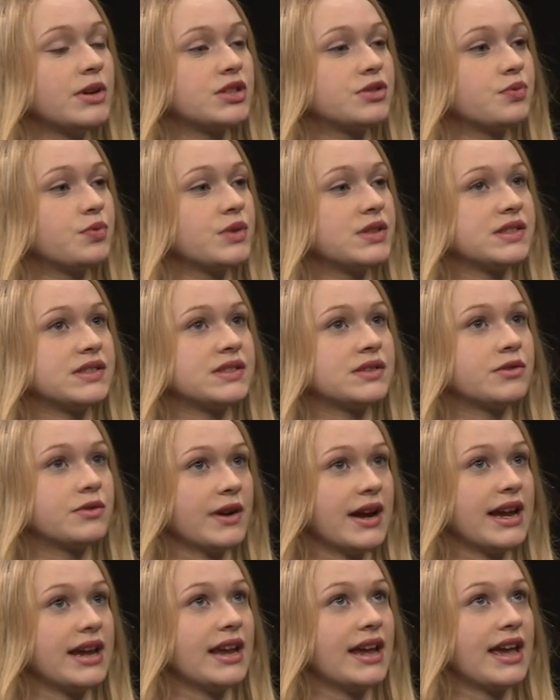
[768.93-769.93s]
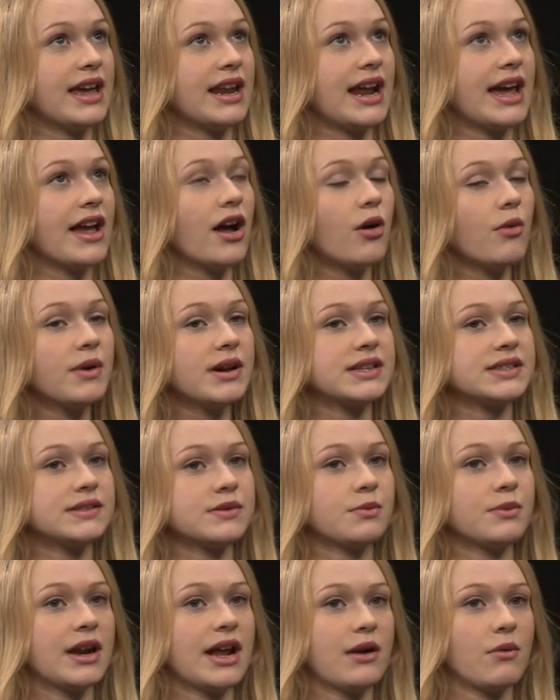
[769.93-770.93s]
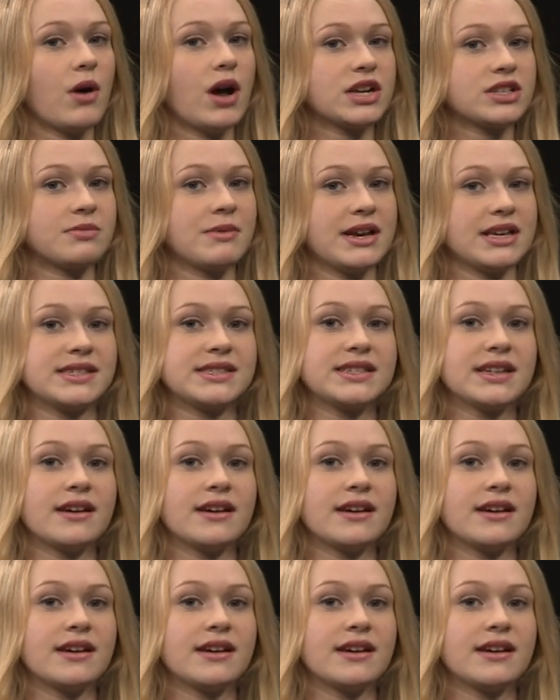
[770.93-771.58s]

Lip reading: Which was great. And I always, when I watch my